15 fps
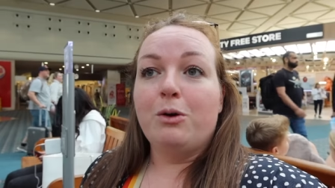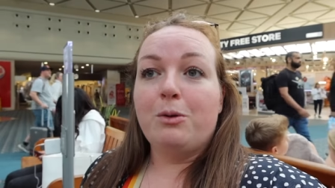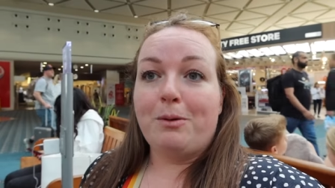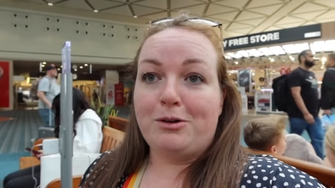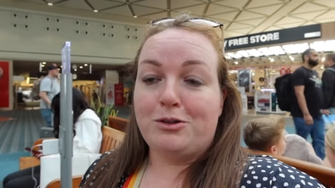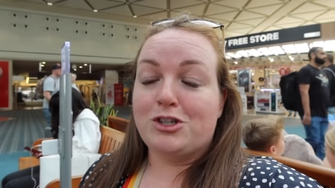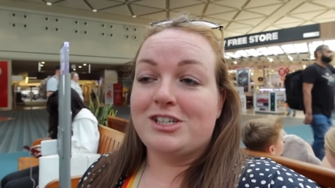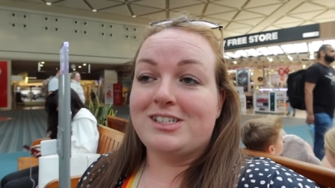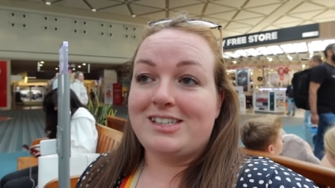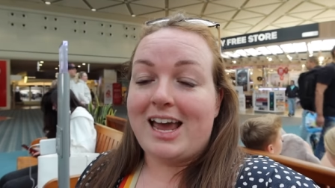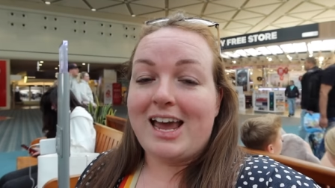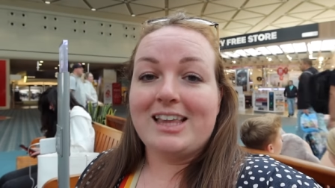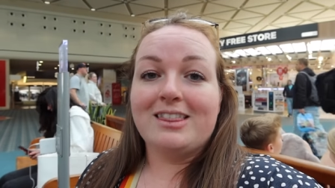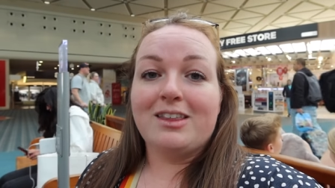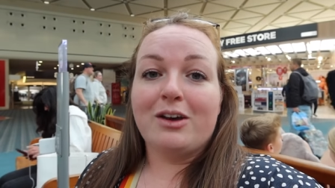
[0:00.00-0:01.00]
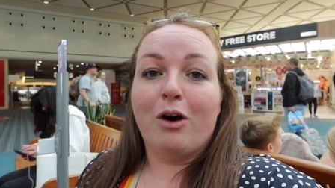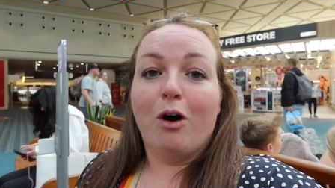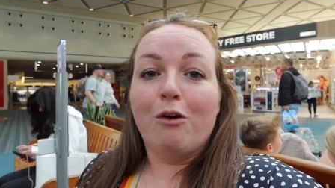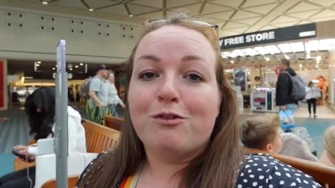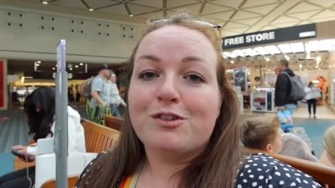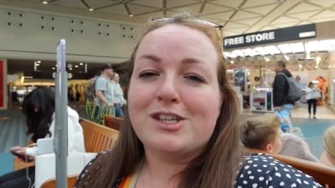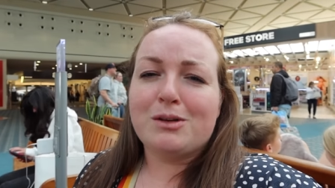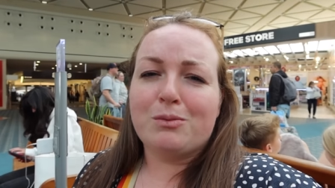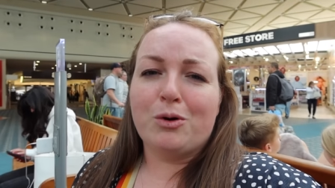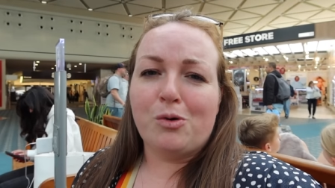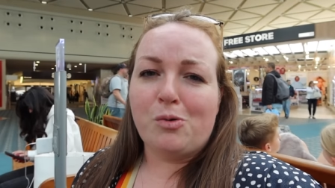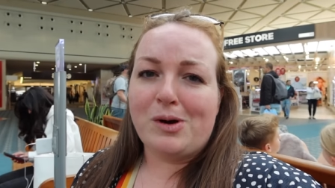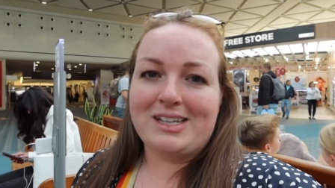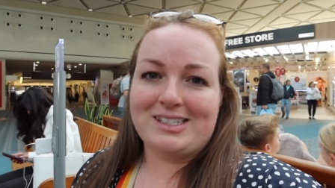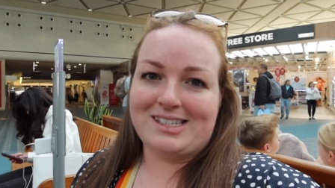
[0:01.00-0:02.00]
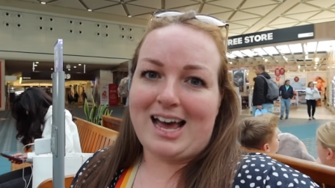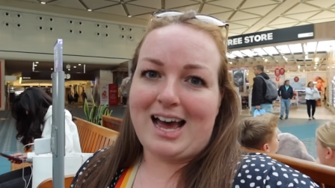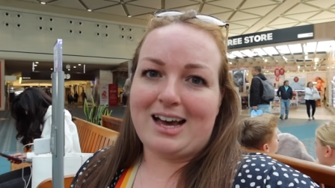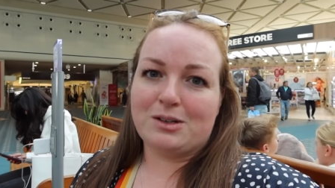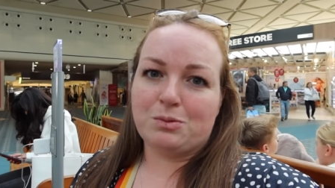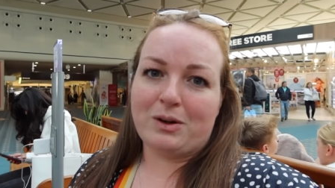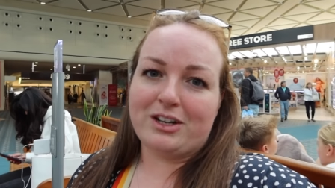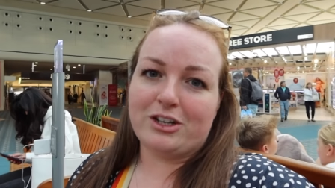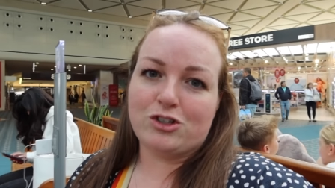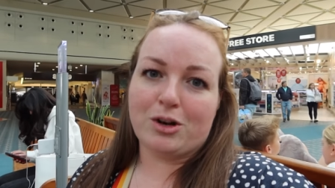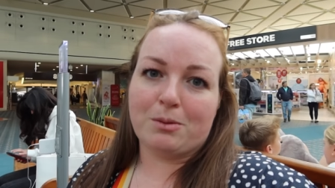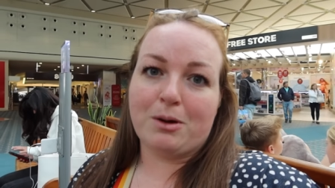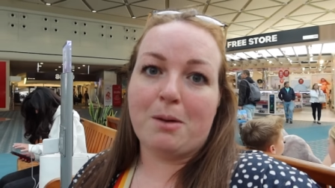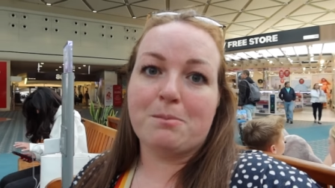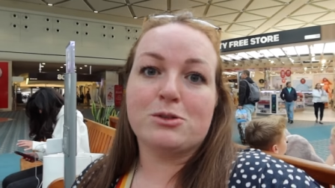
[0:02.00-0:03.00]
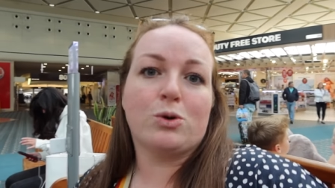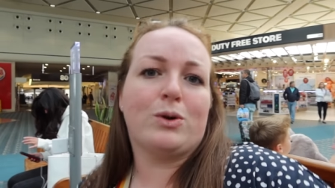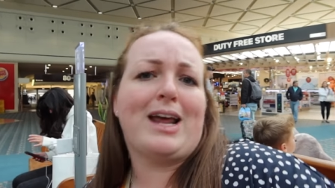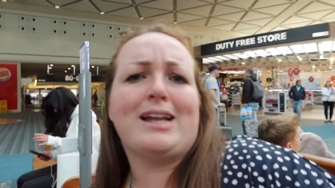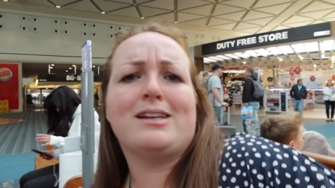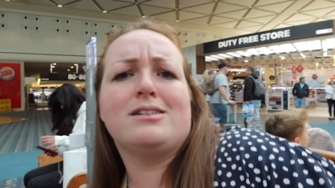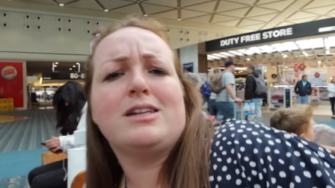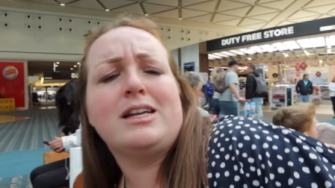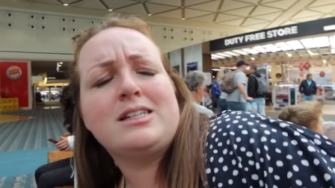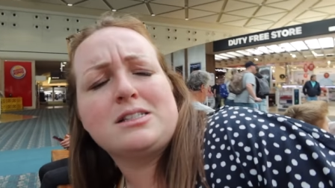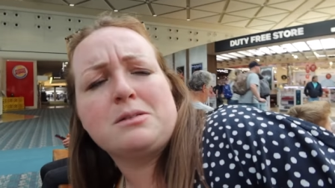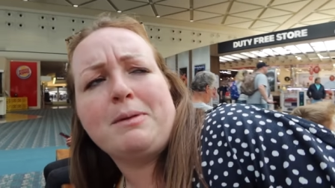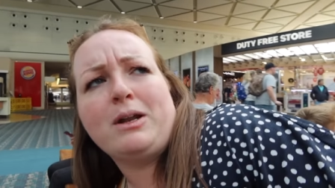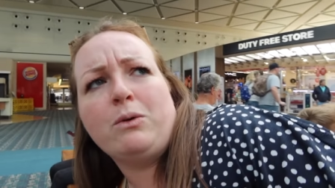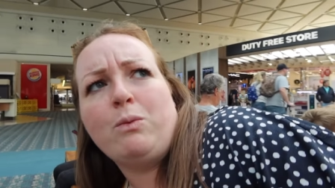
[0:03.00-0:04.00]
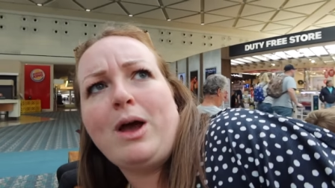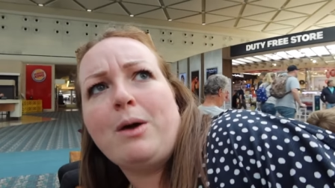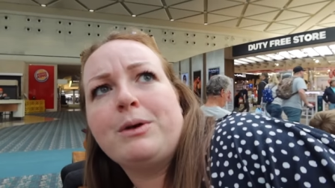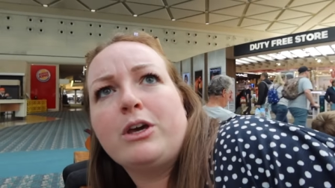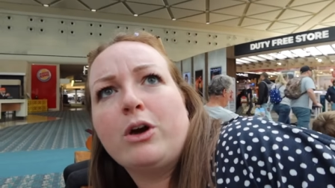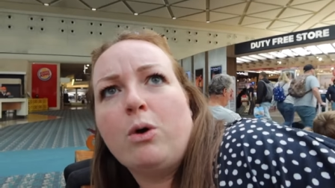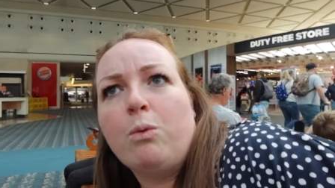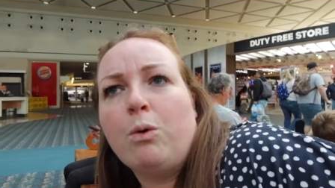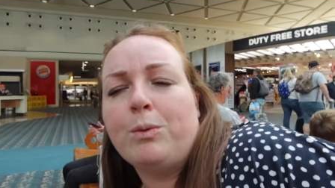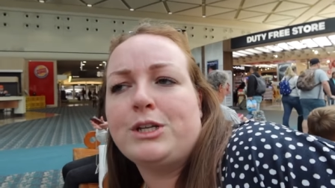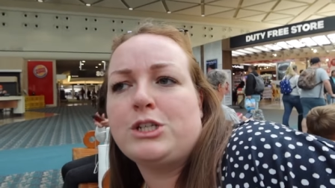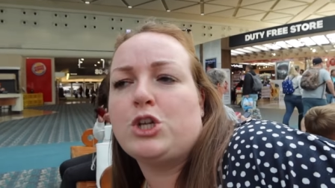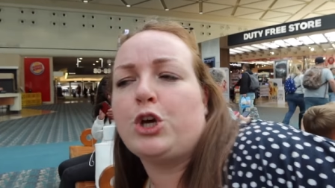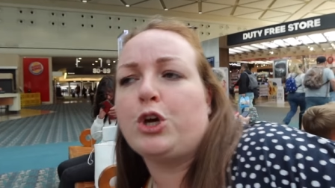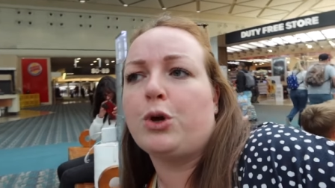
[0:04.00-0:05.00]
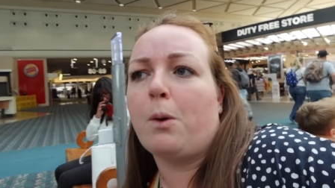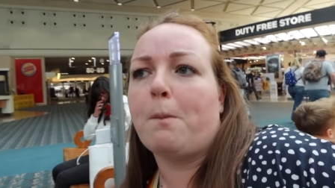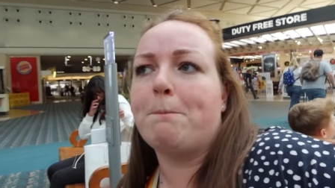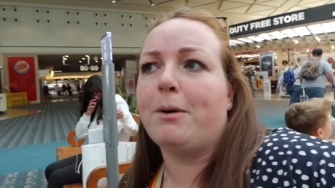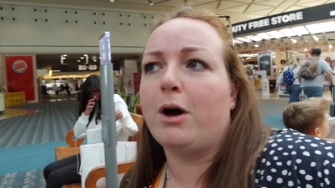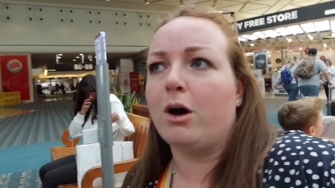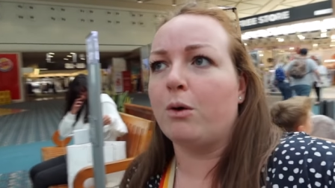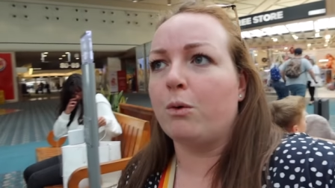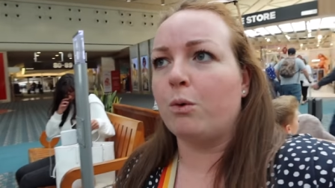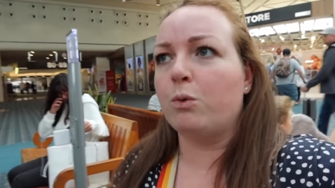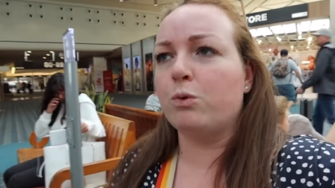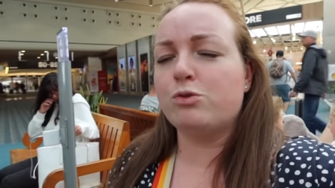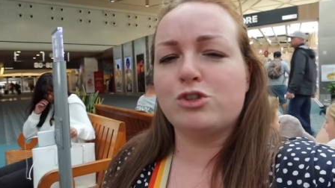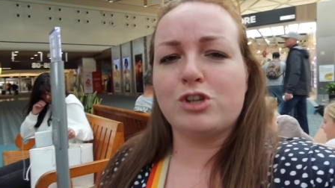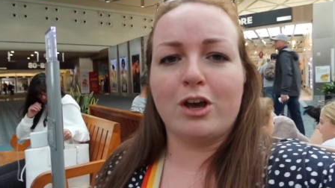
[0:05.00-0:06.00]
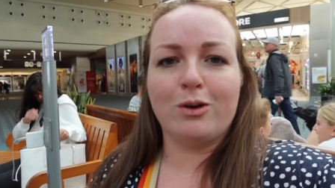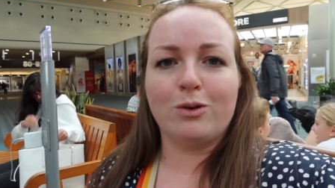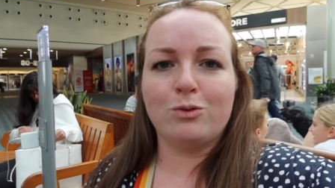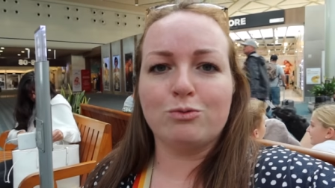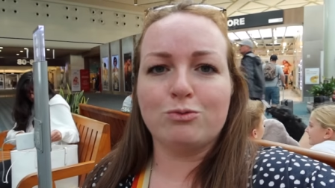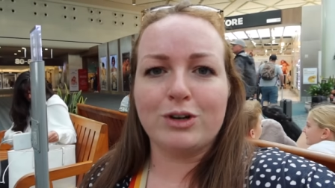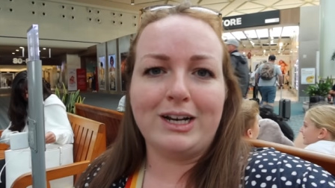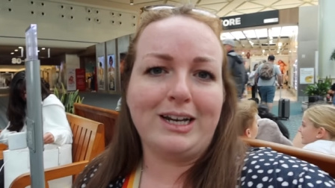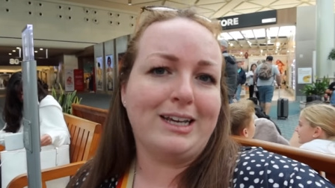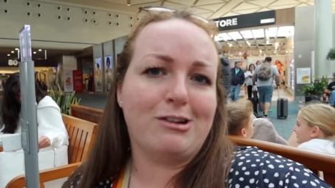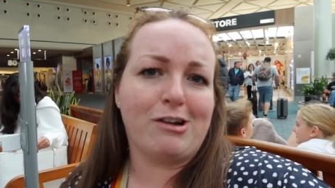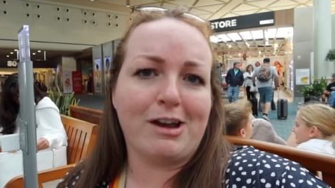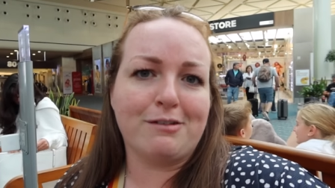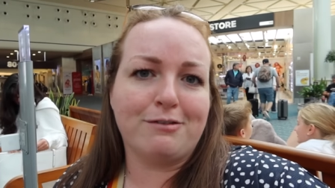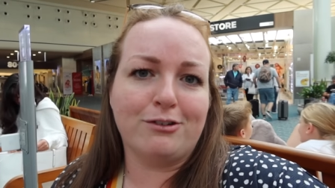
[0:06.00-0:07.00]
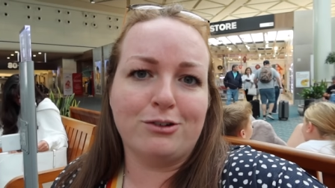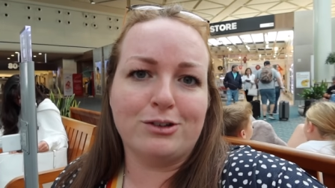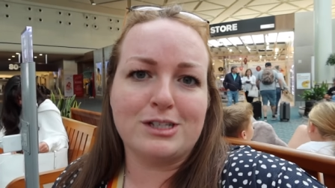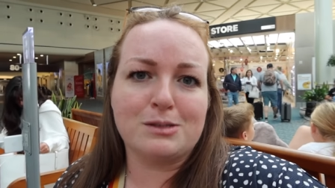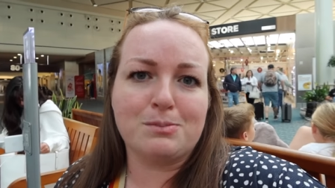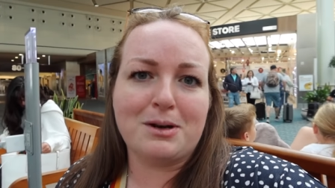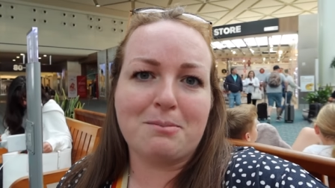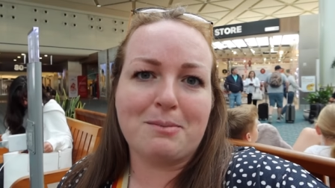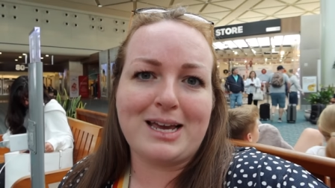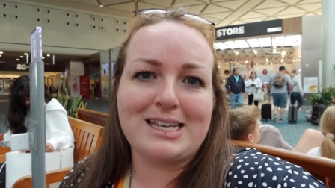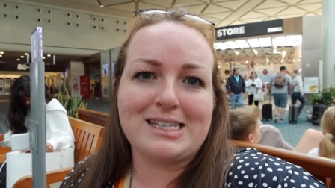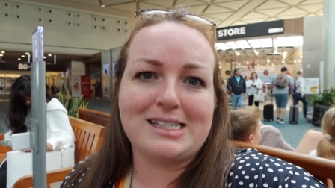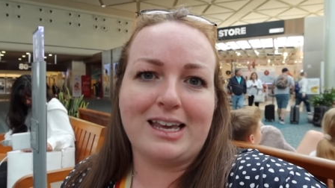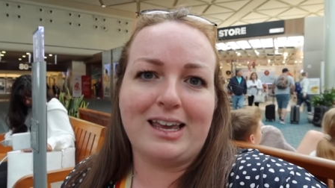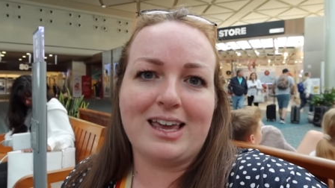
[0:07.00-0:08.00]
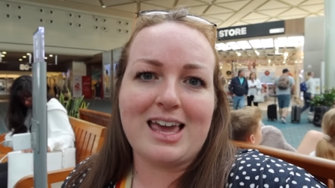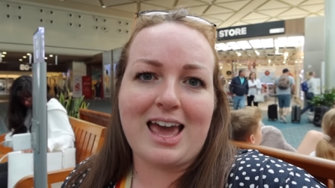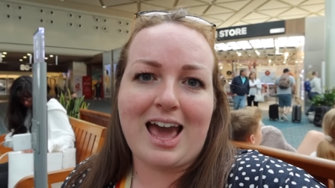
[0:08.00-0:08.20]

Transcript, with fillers: We are both just saying that obviously we're always sad when a trip comes to an end. It doesn't matter where we go or what we do, but also really grateful because it's been amazing.